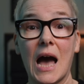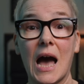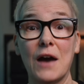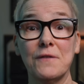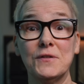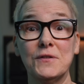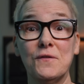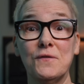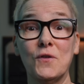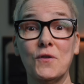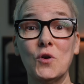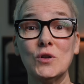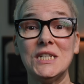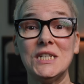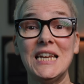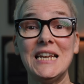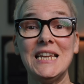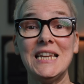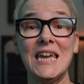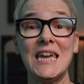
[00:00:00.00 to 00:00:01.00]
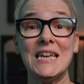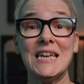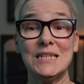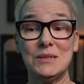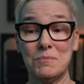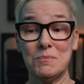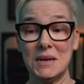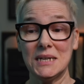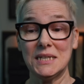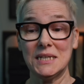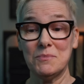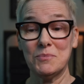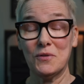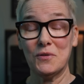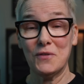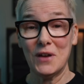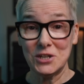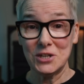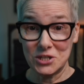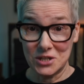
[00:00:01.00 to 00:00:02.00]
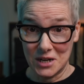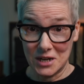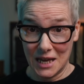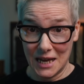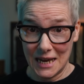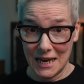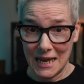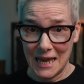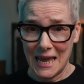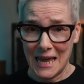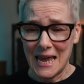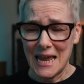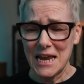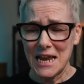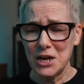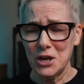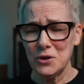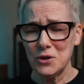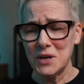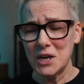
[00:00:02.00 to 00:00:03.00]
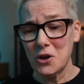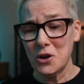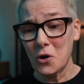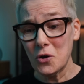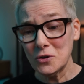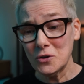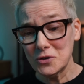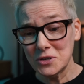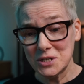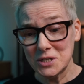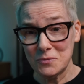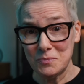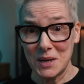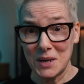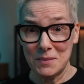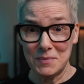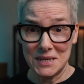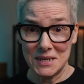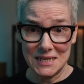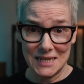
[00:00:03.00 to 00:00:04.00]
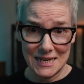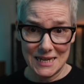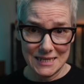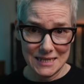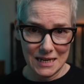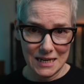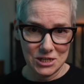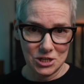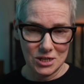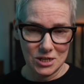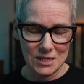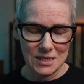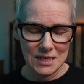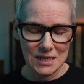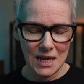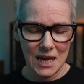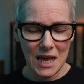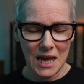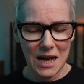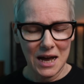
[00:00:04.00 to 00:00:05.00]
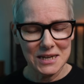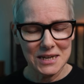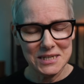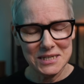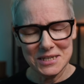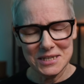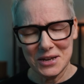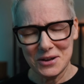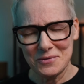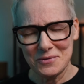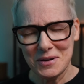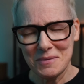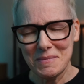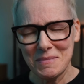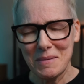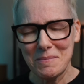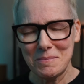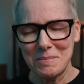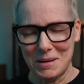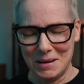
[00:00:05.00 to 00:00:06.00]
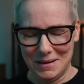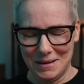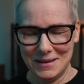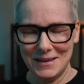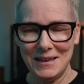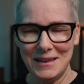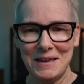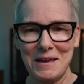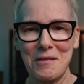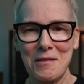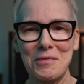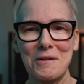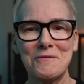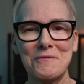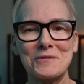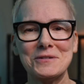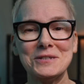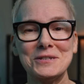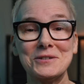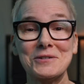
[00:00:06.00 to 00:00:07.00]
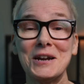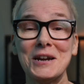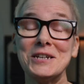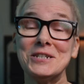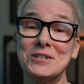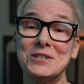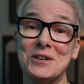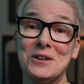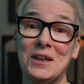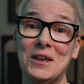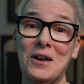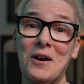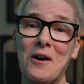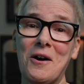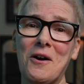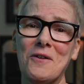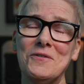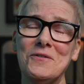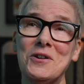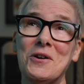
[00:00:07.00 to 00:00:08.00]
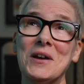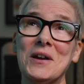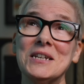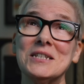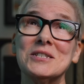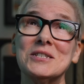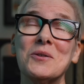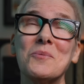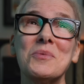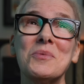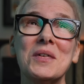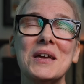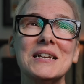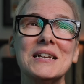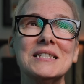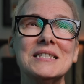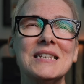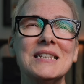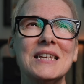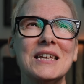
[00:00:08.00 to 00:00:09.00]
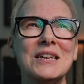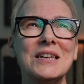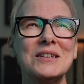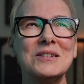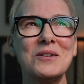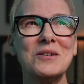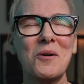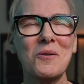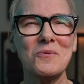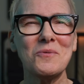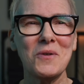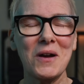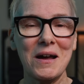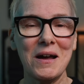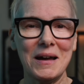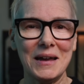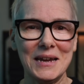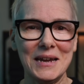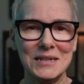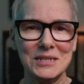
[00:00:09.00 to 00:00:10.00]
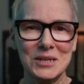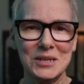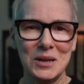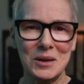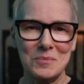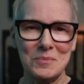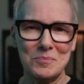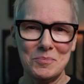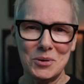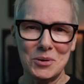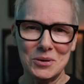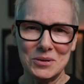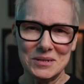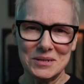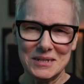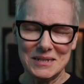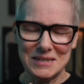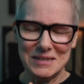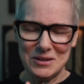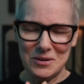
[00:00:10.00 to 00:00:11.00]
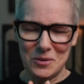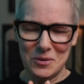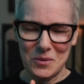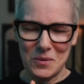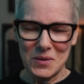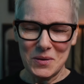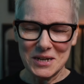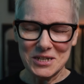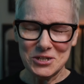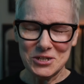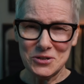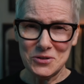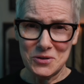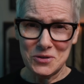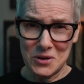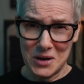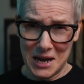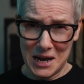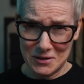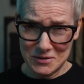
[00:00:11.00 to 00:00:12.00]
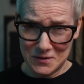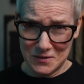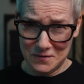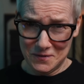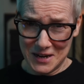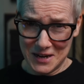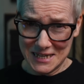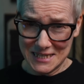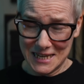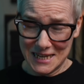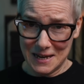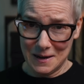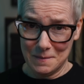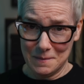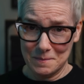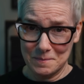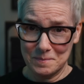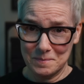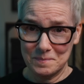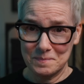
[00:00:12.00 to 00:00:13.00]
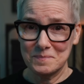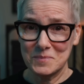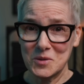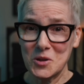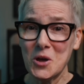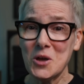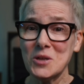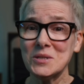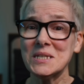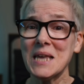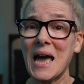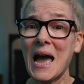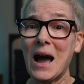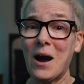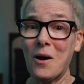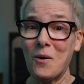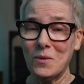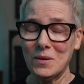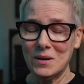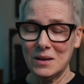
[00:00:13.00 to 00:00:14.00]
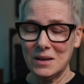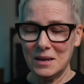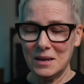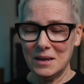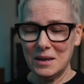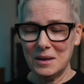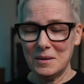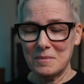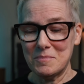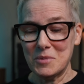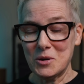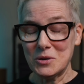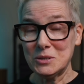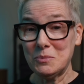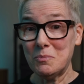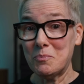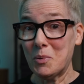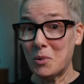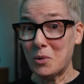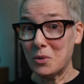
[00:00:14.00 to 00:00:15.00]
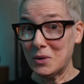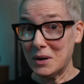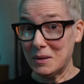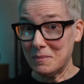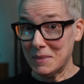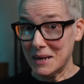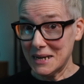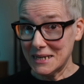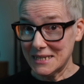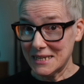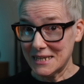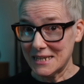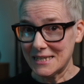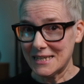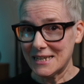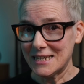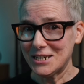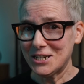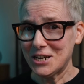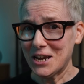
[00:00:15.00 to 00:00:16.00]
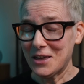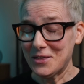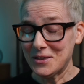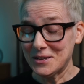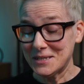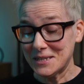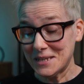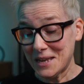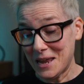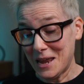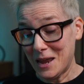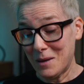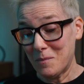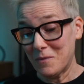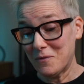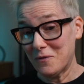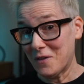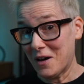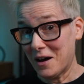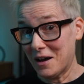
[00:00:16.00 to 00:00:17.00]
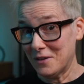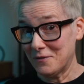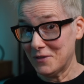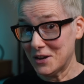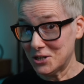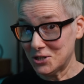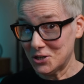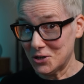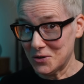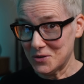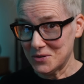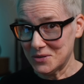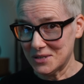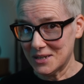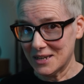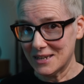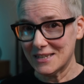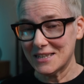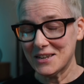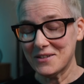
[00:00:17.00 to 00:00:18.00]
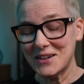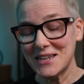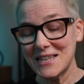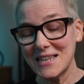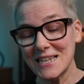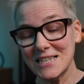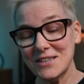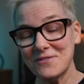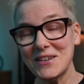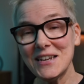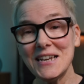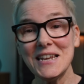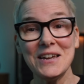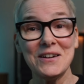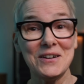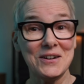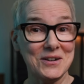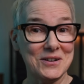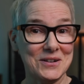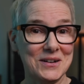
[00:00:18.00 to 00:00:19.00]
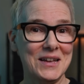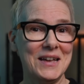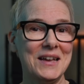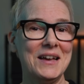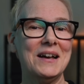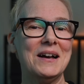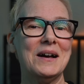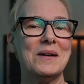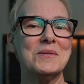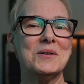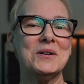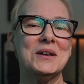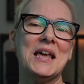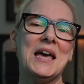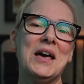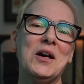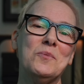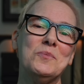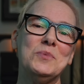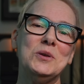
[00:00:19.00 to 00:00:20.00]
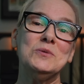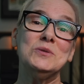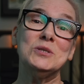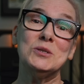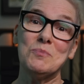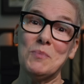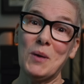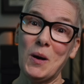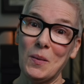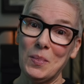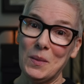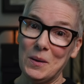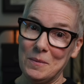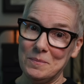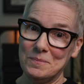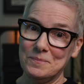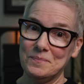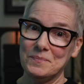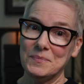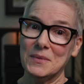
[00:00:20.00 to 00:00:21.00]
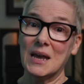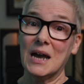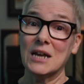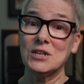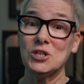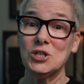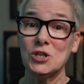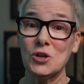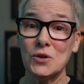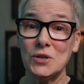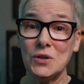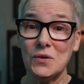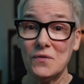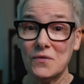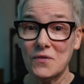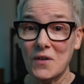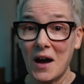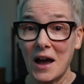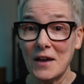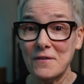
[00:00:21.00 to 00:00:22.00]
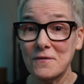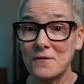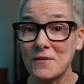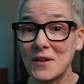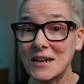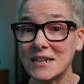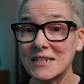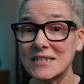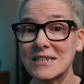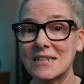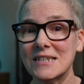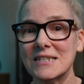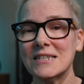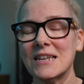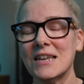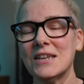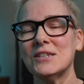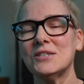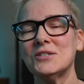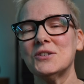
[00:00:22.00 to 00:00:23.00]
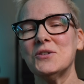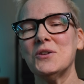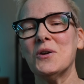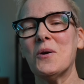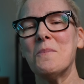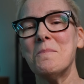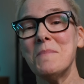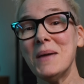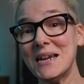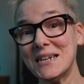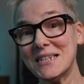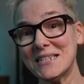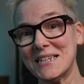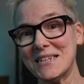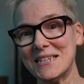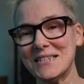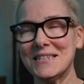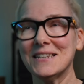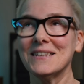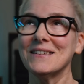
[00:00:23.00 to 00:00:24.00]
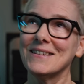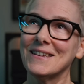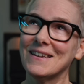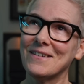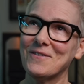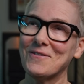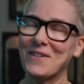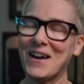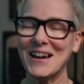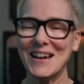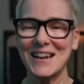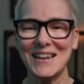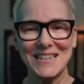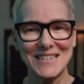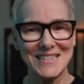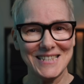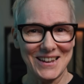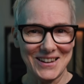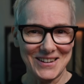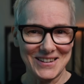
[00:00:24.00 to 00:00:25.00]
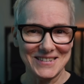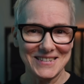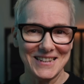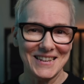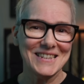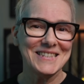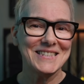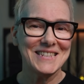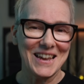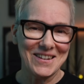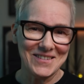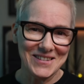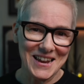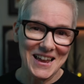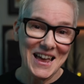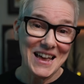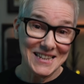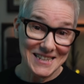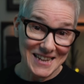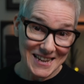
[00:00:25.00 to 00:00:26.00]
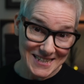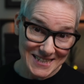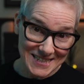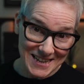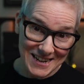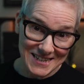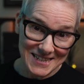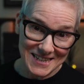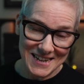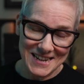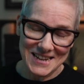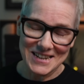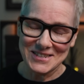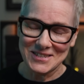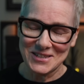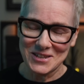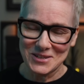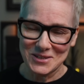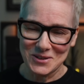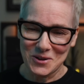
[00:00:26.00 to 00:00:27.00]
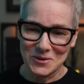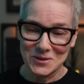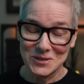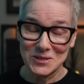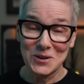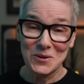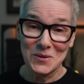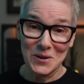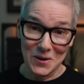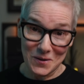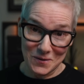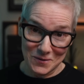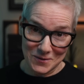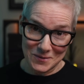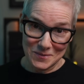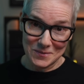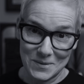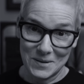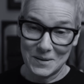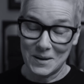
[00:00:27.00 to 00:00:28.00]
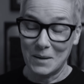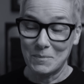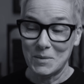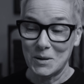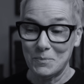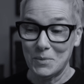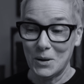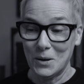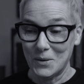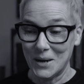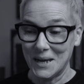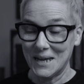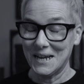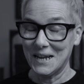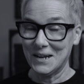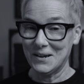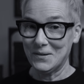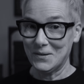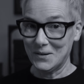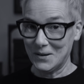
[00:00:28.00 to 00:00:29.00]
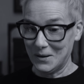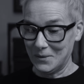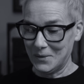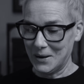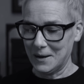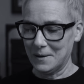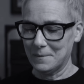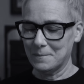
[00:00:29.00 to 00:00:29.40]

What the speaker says: After 14 years mixing professionally, including hundreds of BBC sessions, I still remember the frustration of knowing something's not right, but not quite sure how to fix it. Turns out, most boring mixers share the same 5 issues. So in this video, I'm going to help you spot them and show you 5 fixes so your mixers finally start sound as exciting as the songs you love. I'm a poet and I don't know it.